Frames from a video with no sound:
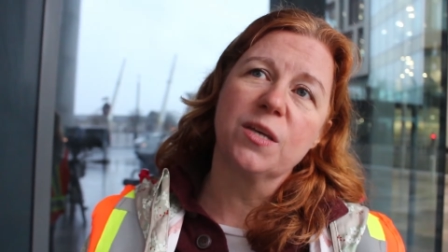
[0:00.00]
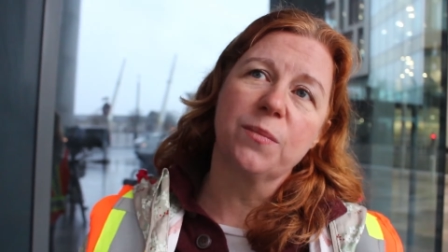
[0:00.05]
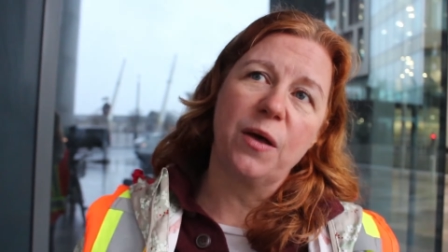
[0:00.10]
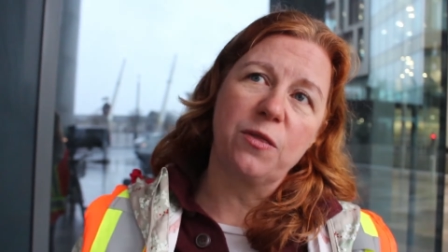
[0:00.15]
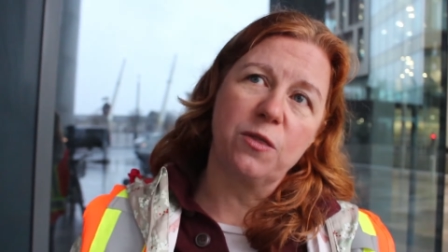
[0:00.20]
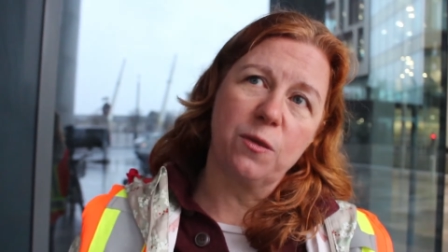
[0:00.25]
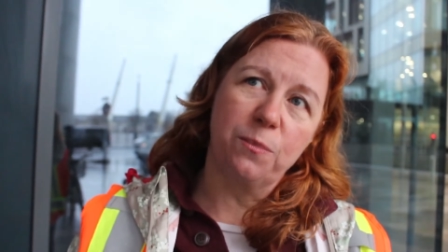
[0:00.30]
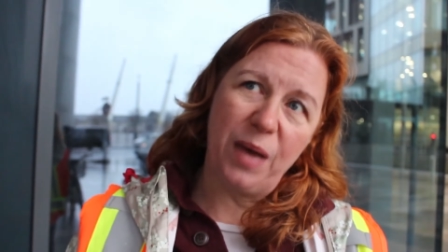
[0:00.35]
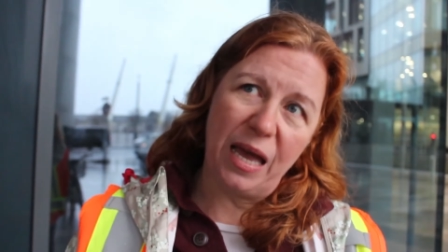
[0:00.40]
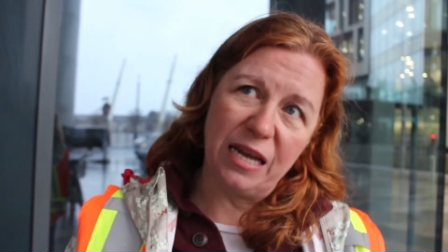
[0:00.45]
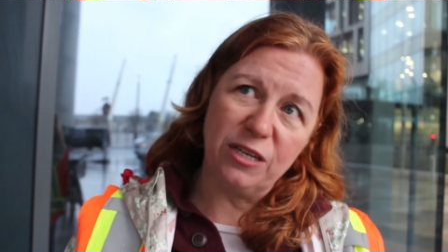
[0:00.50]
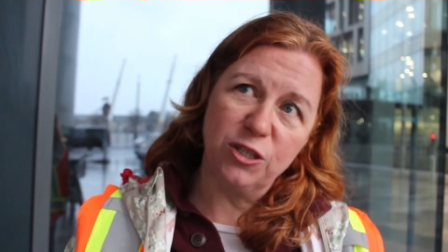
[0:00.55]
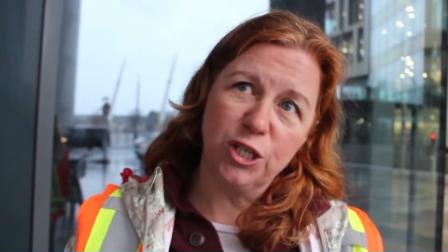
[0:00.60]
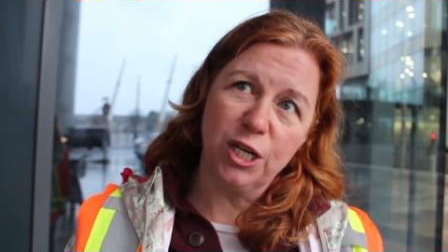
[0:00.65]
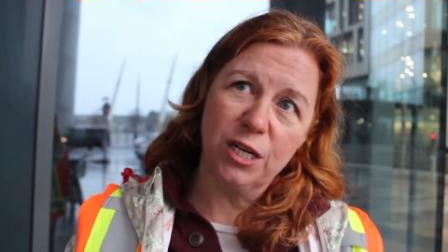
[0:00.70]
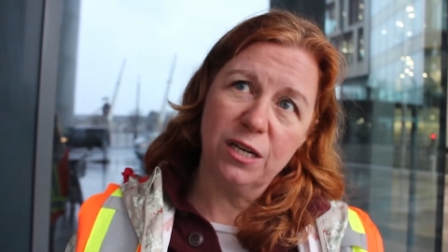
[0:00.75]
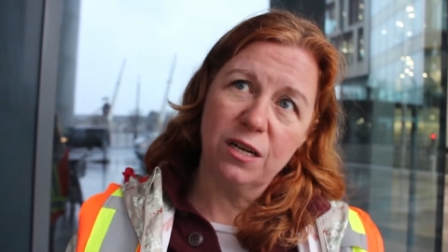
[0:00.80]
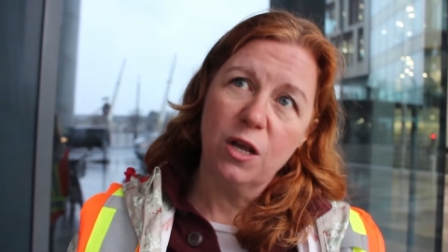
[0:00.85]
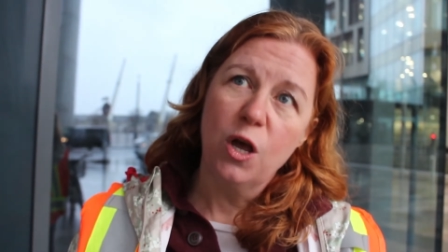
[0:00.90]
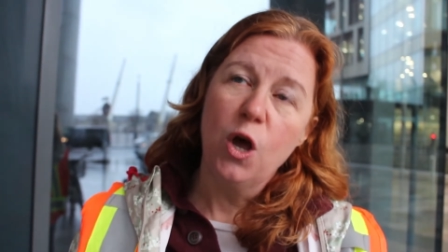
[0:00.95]
about the
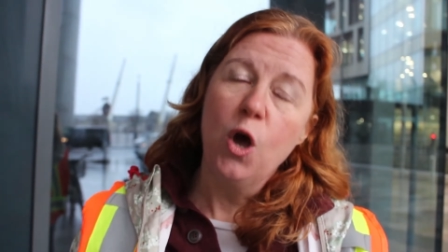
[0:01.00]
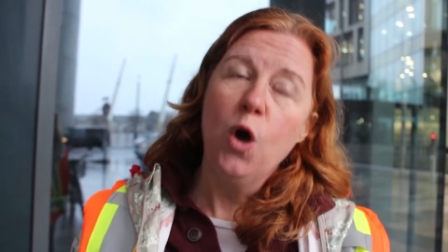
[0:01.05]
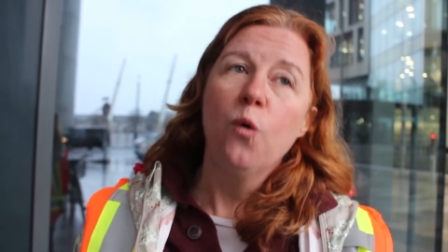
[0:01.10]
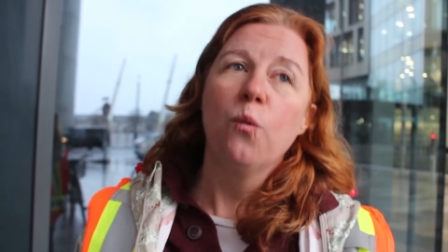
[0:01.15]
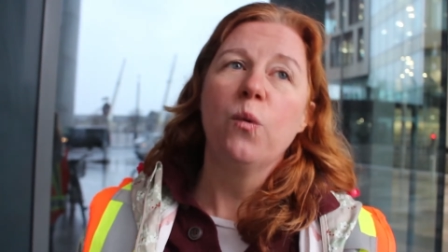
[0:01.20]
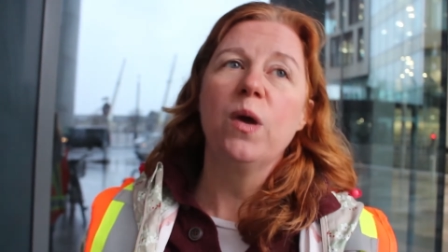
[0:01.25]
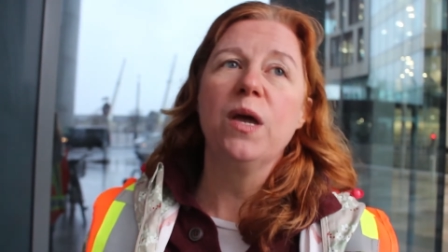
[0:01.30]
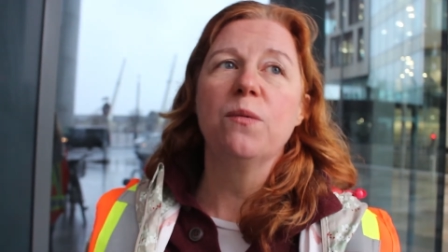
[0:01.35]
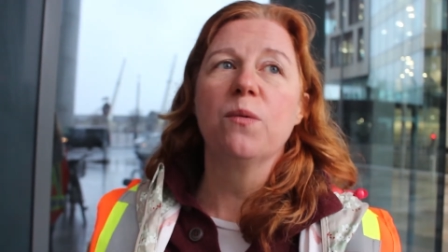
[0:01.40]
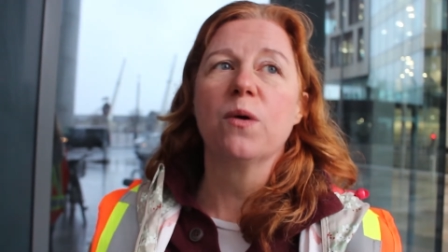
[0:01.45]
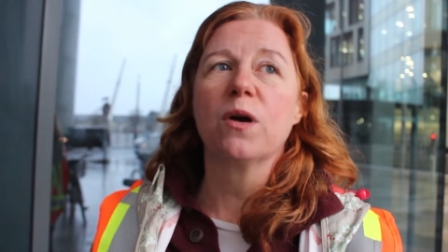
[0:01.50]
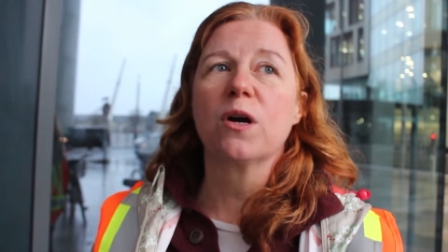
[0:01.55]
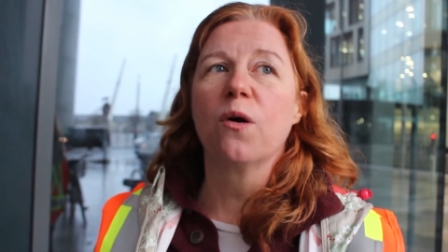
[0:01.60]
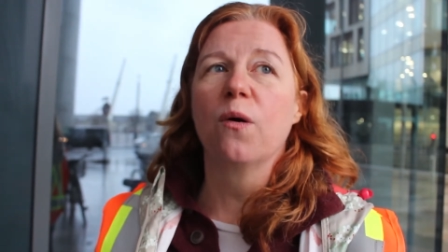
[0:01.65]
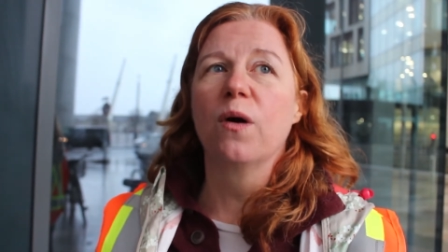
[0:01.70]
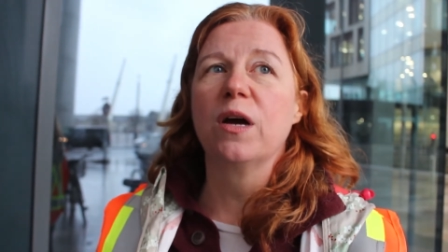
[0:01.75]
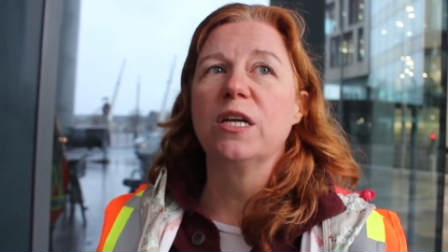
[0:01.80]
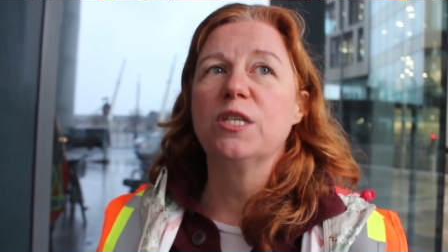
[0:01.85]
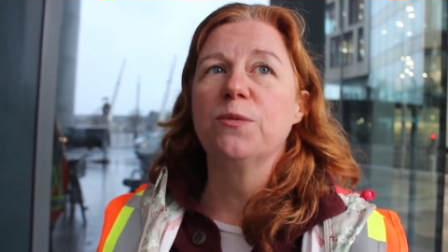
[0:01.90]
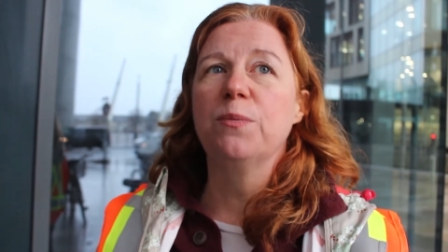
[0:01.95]
pension. We were
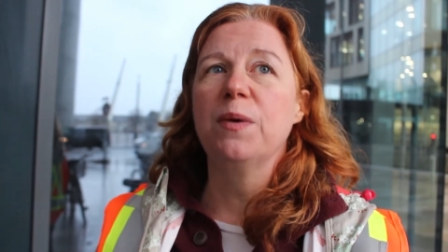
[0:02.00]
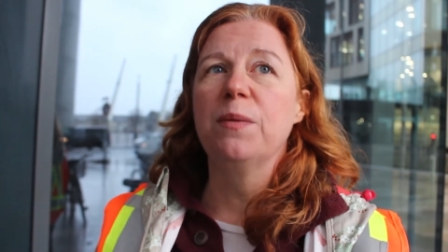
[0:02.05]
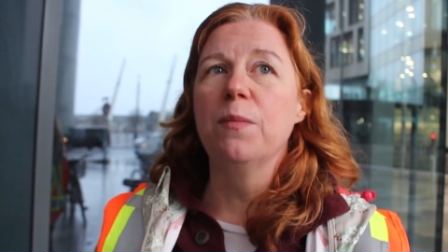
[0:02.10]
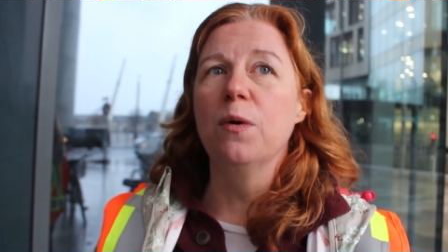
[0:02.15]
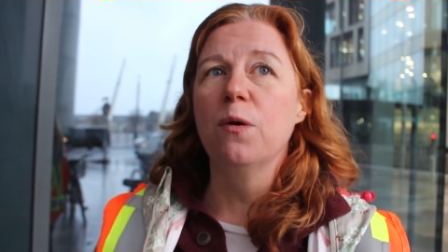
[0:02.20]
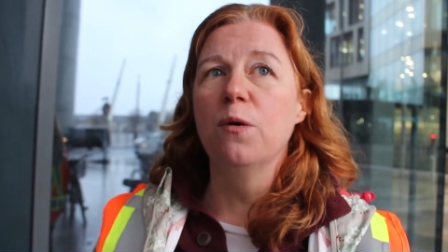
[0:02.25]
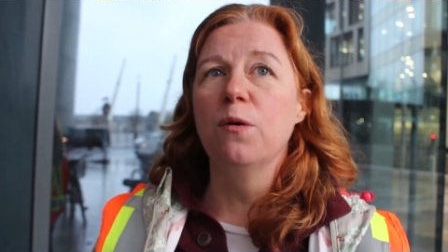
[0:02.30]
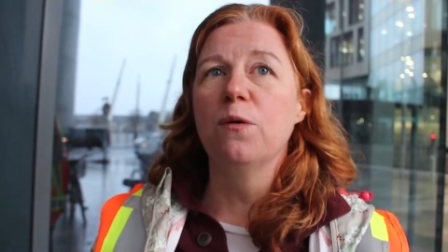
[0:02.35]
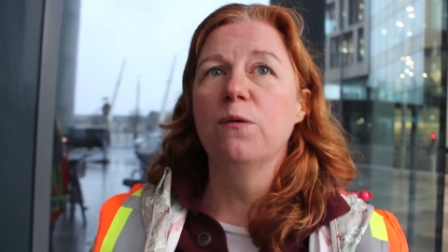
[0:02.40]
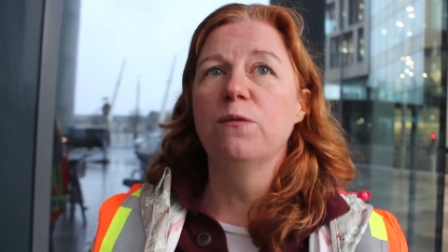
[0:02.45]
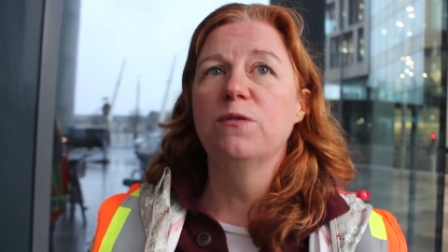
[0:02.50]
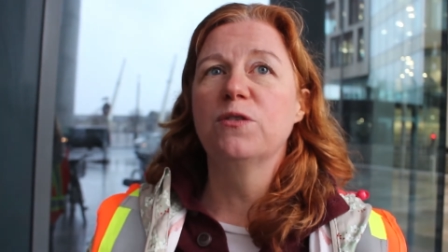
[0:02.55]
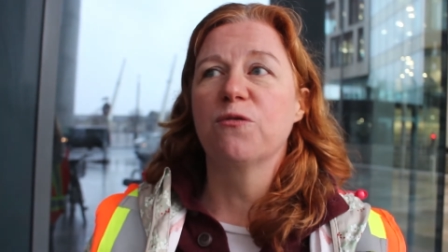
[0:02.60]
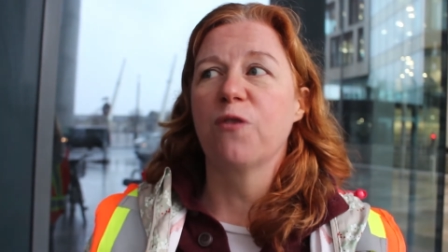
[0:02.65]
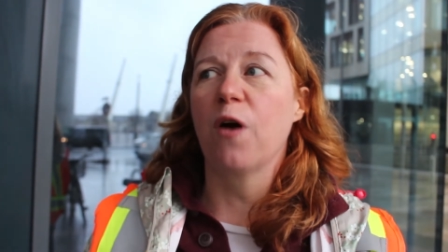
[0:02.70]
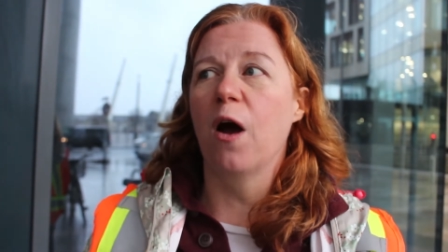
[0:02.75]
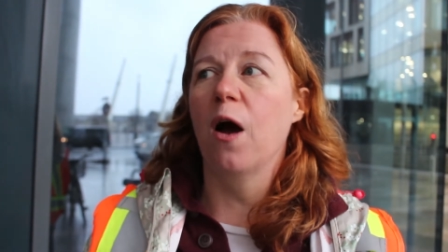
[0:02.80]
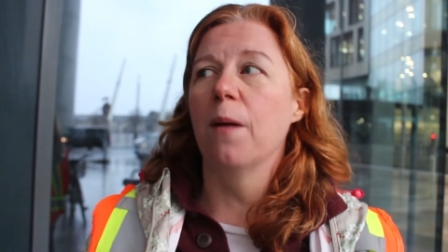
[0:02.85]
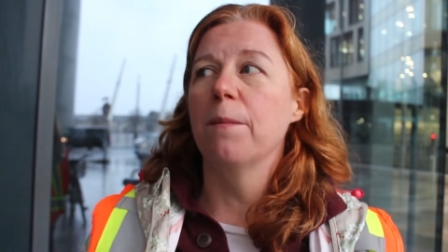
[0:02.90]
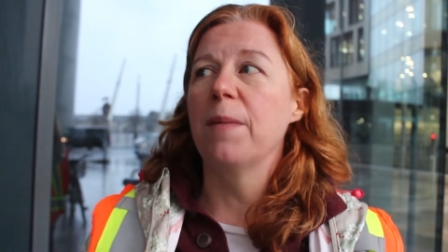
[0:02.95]
going to be moved
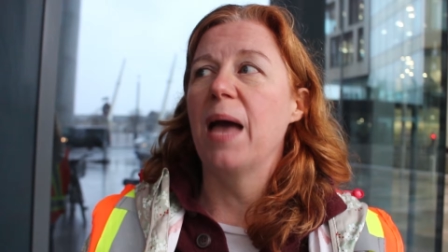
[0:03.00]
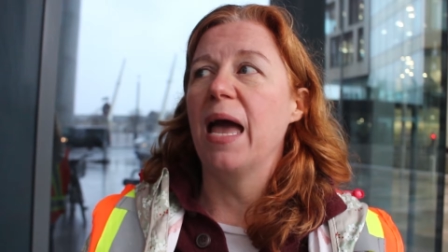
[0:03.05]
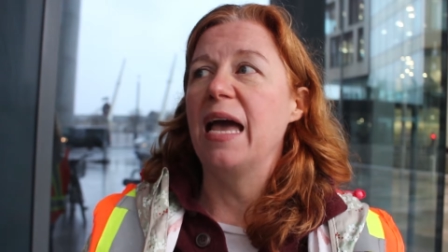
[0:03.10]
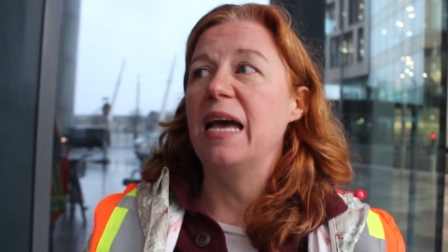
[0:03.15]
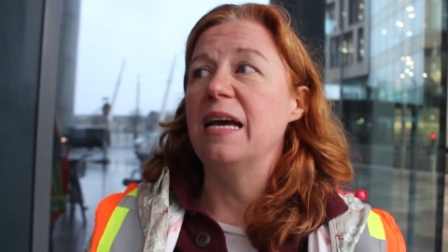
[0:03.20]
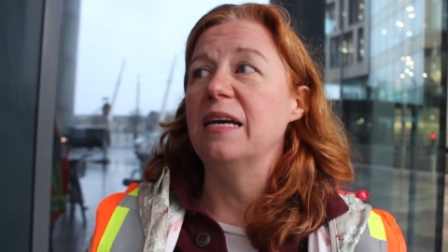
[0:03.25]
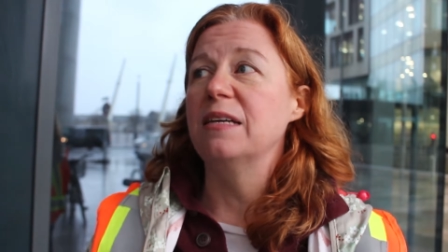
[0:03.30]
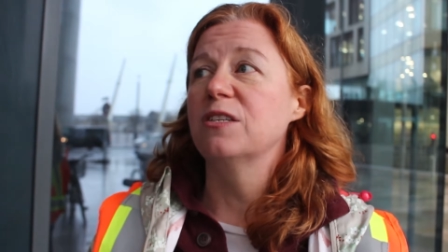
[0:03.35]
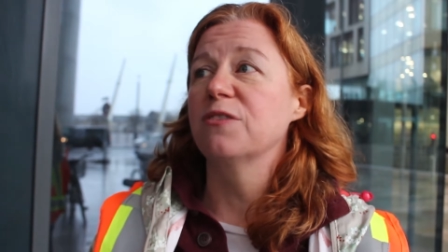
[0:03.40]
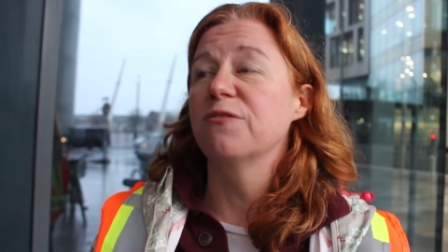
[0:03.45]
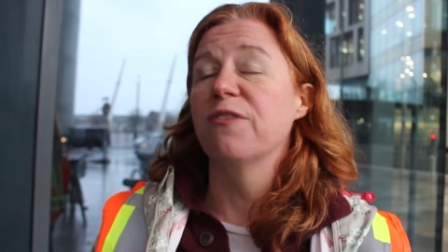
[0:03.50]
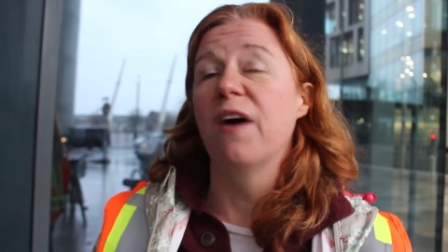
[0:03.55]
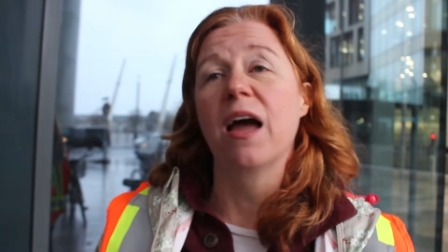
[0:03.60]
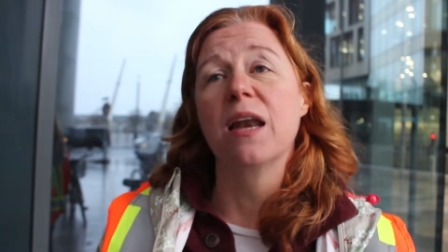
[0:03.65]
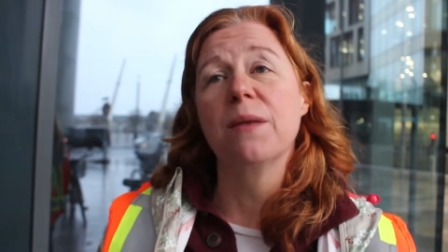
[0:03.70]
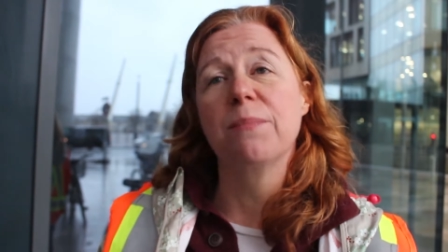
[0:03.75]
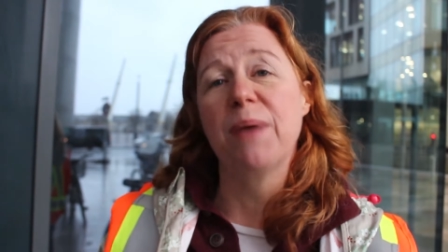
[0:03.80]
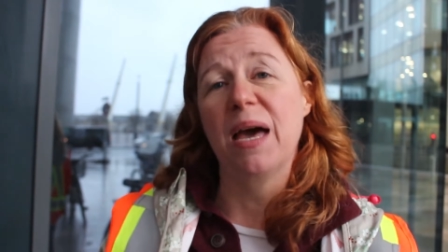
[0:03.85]
from a defined